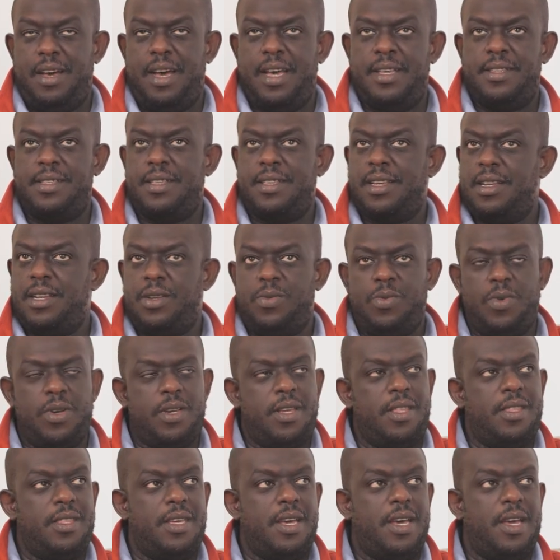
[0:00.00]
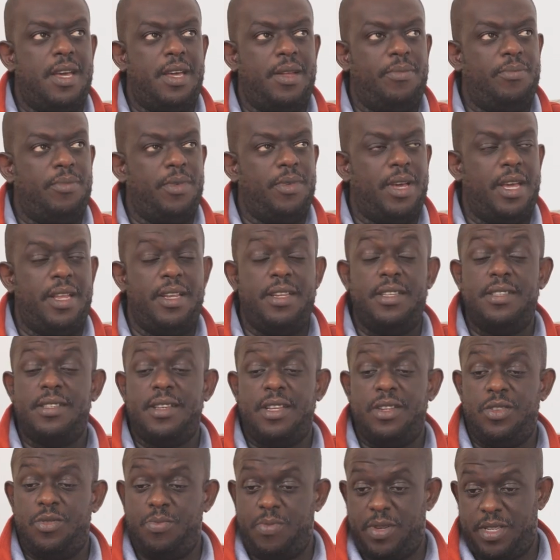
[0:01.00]
I started working there, and he
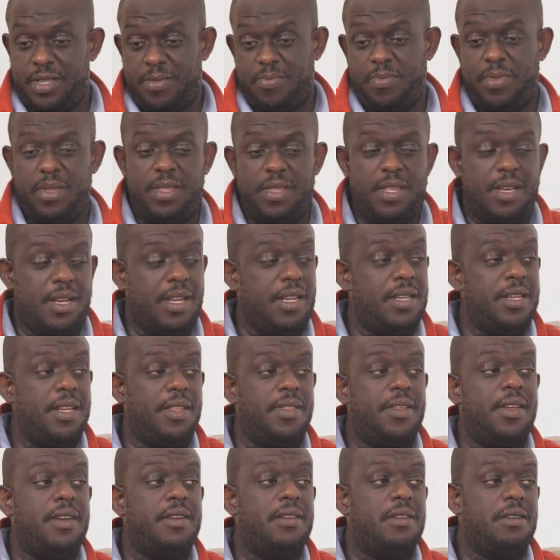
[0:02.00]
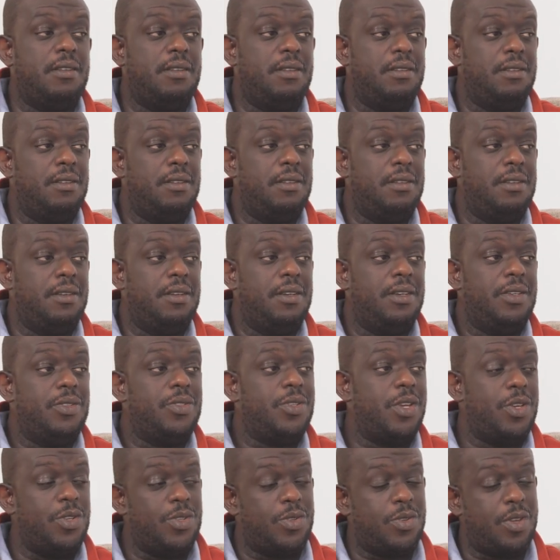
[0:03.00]
said, you must be the cleaner then.
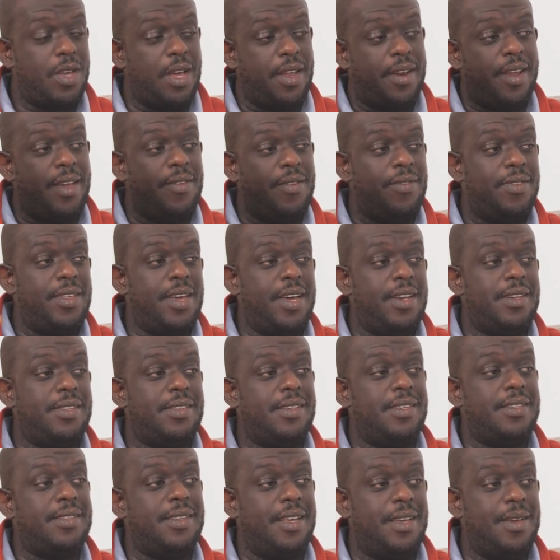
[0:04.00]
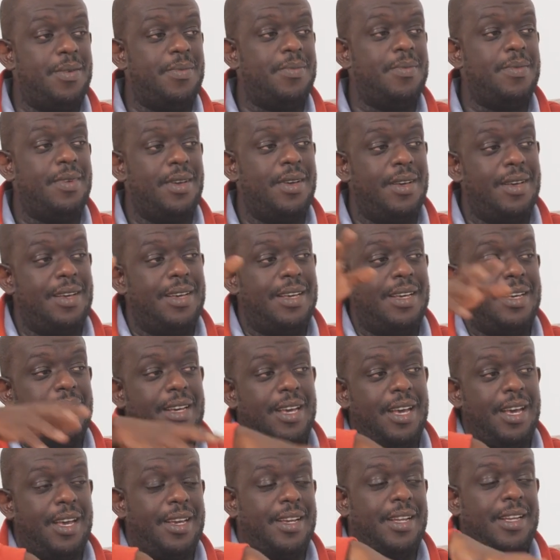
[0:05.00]
So I used to arrive there at 6 a.m.
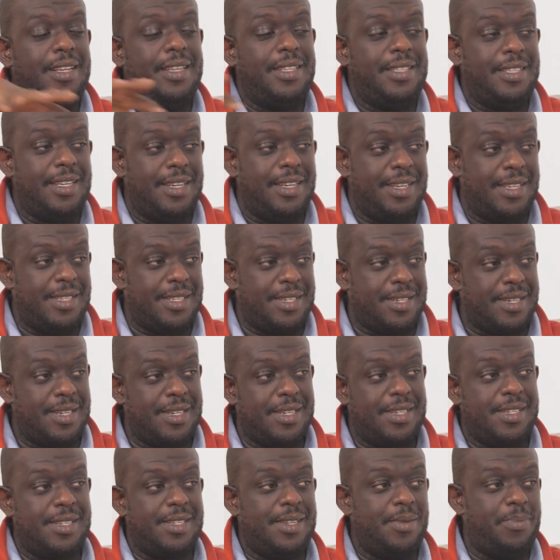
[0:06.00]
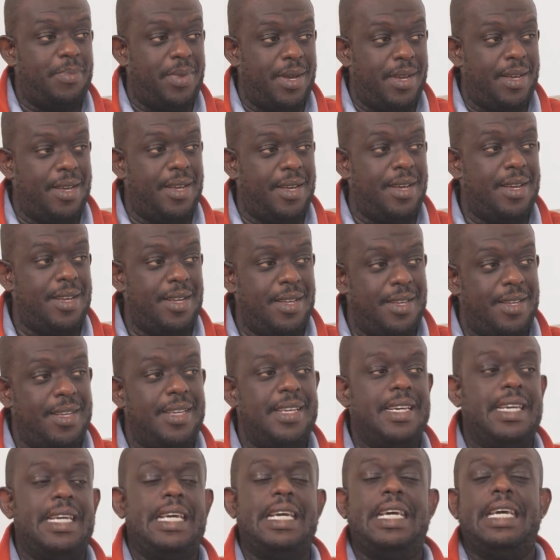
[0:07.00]
I cleaned the restaurant, Panga,
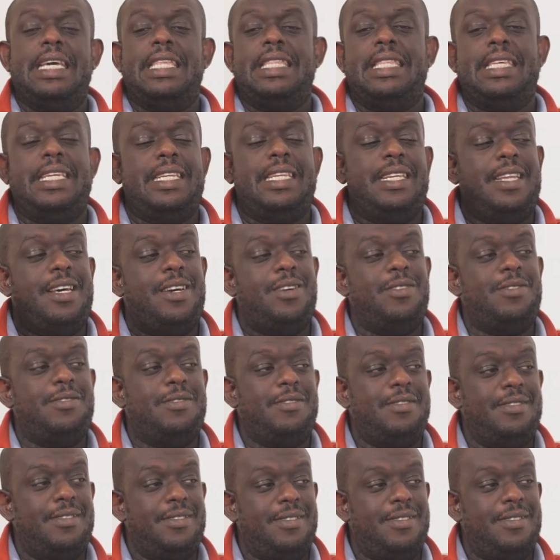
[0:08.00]
and then now,